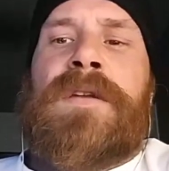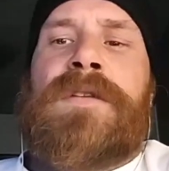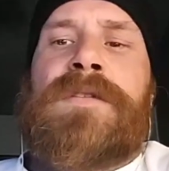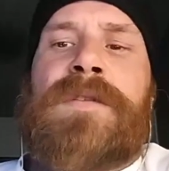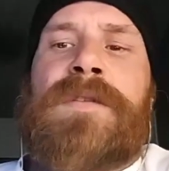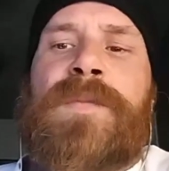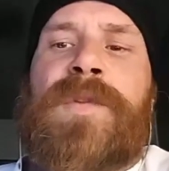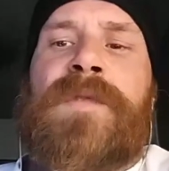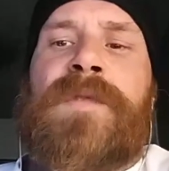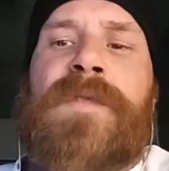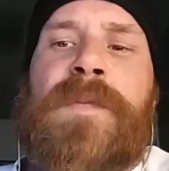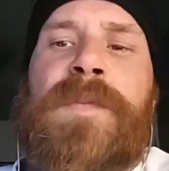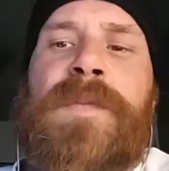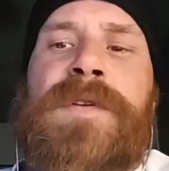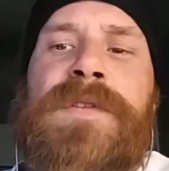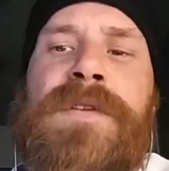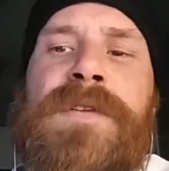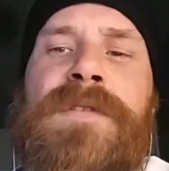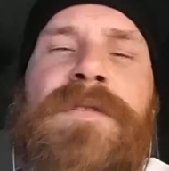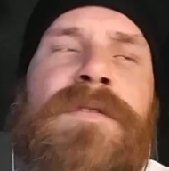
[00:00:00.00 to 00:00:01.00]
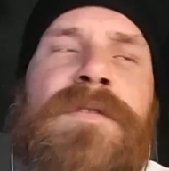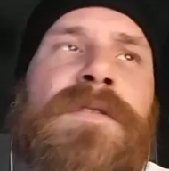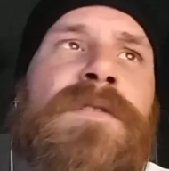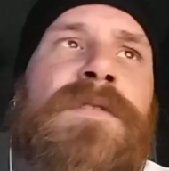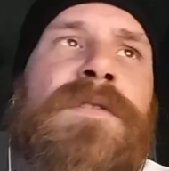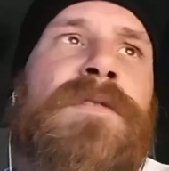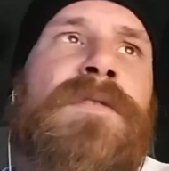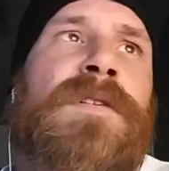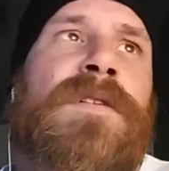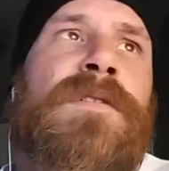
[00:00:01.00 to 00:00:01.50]
and he's in the perfect position
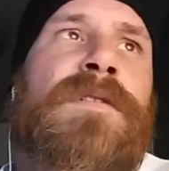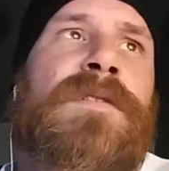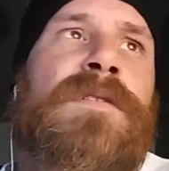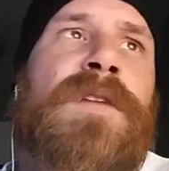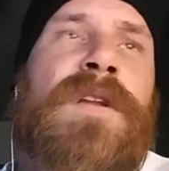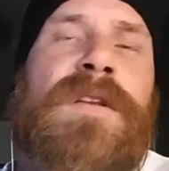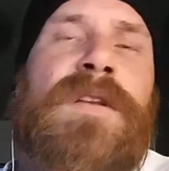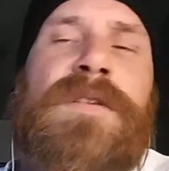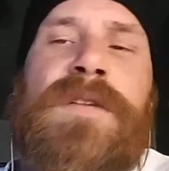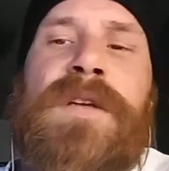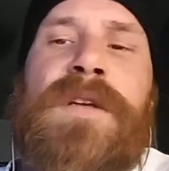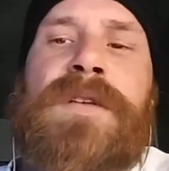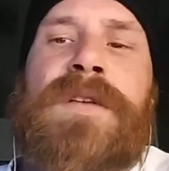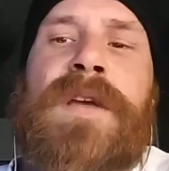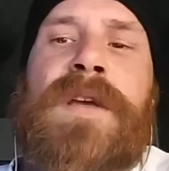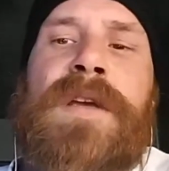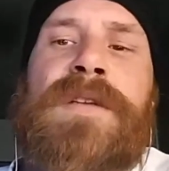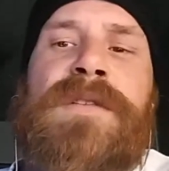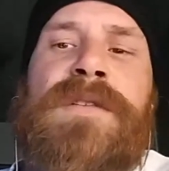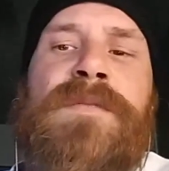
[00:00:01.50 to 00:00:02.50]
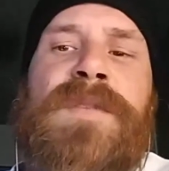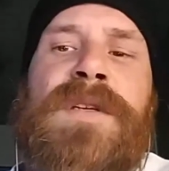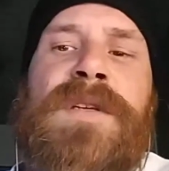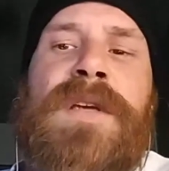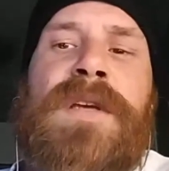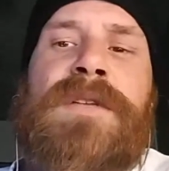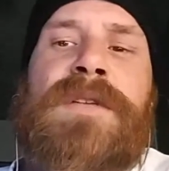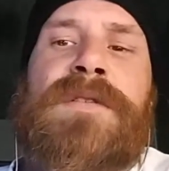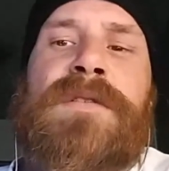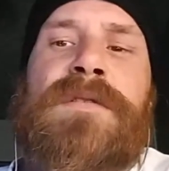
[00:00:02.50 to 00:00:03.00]
to do it. And he's an ex-KGB
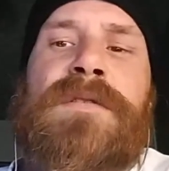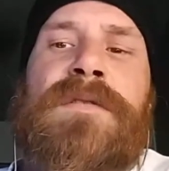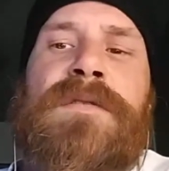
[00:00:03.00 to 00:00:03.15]
agent,